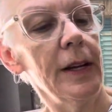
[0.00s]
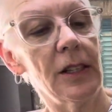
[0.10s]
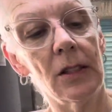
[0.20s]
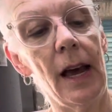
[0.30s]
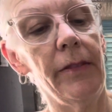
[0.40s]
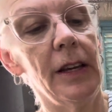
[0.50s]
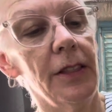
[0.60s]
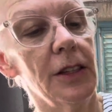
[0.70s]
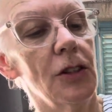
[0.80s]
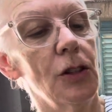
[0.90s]
it doesn't have
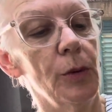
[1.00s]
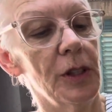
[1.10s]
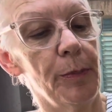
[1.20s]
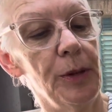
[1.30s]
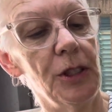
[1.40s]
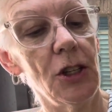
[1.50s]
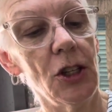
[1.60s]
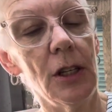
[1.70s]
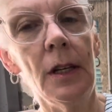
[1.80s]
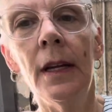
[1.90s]
anything to do with the
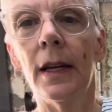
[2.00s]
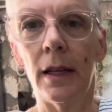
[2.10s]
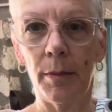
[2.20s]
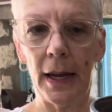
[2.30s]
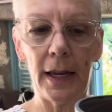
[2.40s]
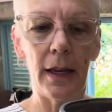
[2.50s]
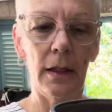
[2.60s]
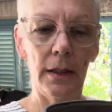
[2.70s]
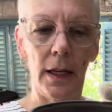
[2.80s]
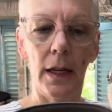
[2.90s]
position in my
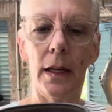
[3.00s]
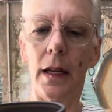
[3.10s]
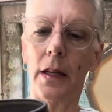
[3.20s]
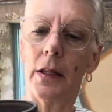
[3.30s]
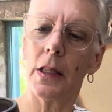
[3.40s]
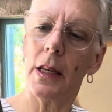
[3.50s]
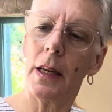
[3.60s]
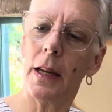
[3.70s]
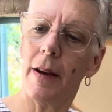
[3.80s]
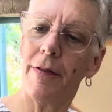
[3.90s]
kiln. It is
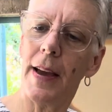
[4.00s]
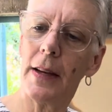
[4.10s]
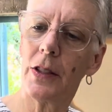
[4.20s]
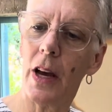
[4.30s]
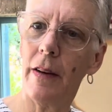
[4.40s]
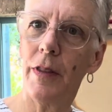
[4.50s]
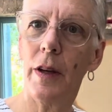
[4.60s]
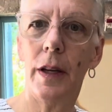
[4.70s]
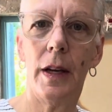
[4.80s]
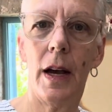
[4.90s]
the effect of
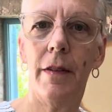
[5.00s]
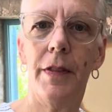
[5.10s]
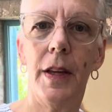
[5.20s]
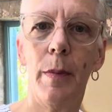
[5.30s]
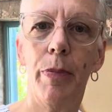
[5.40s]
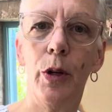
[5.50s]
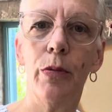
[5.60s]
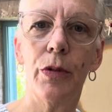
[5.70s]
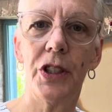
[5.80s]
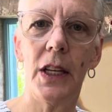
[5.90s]
the, of the blue
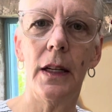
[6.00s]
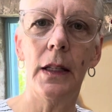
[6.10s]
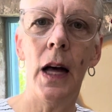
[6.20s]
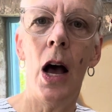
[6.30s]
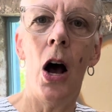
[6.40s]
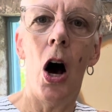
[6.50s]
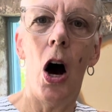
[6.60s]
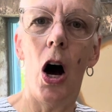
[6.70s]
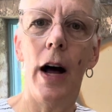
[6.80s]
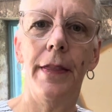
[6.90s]
rutile
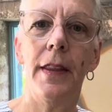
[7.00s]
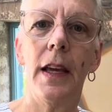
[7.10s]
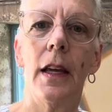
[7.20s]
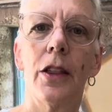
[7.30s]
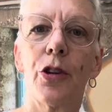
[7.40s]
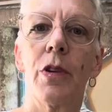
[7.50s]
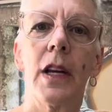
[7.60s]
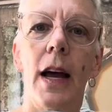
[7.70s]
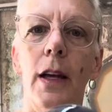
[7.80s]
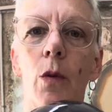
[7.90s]
on the
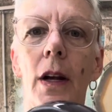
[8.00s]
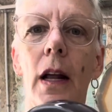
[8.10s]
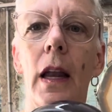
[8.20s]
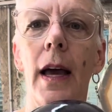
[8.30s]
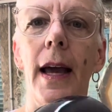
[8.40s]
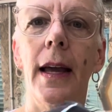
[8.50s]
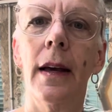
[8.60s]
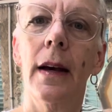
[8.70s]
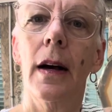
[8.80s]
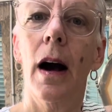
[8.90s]
391 clay
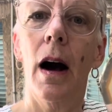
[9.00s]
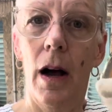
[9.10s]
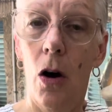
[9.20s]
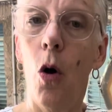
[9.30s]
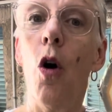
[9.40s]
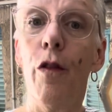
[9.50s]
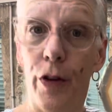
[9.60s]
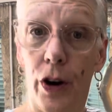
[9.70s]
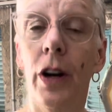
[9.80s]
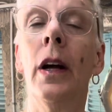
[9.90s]
uh,
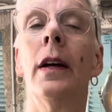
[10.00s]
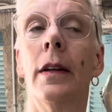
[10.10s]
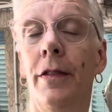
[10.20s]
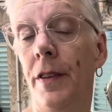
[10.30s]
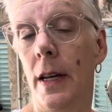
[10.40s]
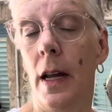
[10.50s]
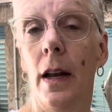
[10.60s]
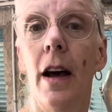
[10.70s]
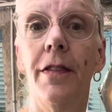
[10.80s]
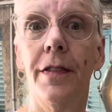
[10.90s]
over, funny
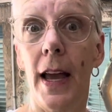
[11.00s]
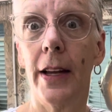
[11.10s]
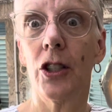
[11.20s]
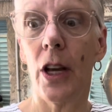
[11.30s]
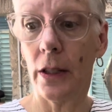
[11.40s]
enough, eggshell